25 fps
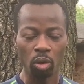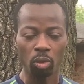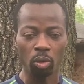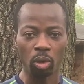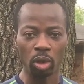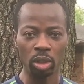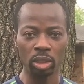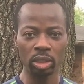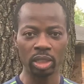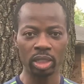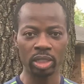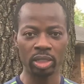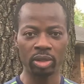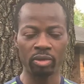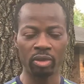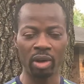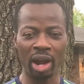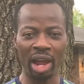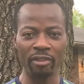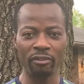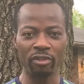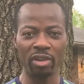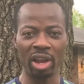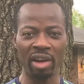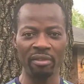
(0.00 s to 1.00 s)
what is
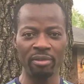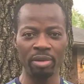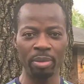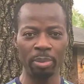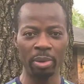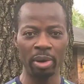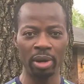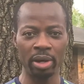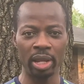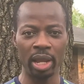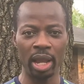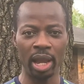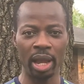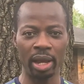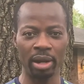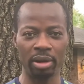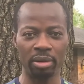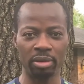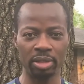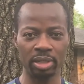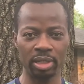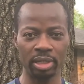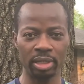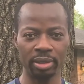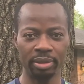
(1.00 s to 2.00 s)
right for everybody
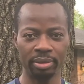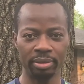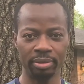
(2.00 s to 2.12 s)
else.